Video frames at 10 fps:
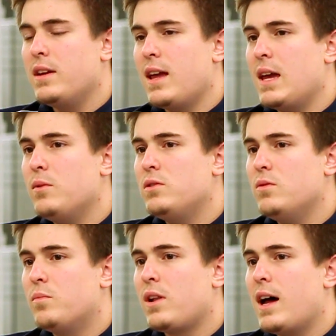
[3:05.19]
Being able
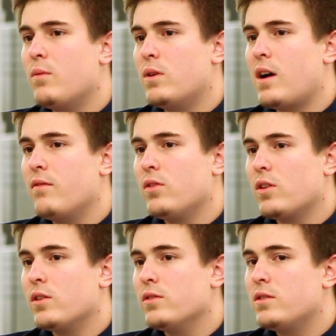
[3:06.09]
to apply what I've
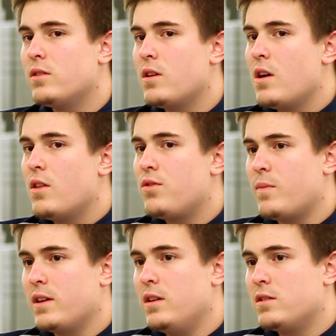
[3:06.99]
learned through
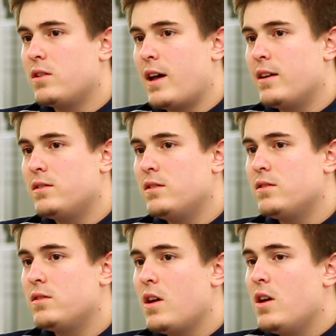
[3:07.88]
my EACS
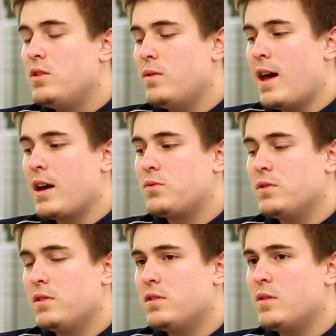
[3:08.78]
classes to an actual
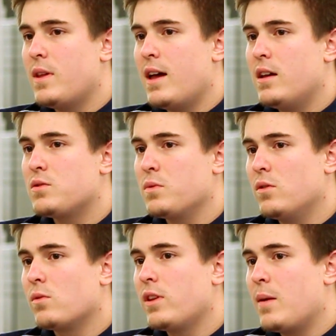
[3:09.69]
system that has
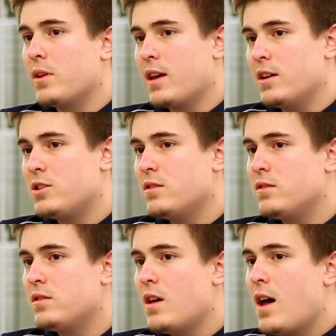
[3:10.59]
real-world
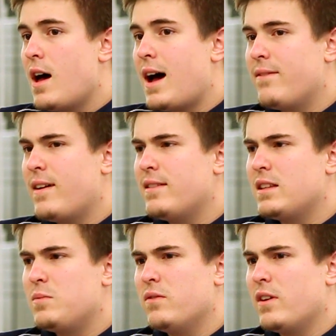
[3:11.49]
applications, I find
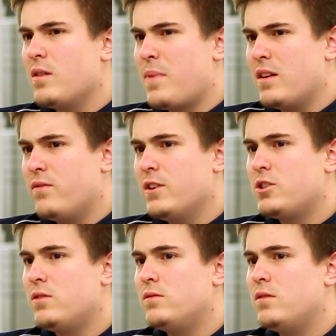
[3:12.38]
that to be very
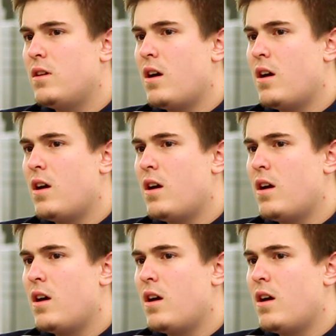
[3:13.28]
beneficial.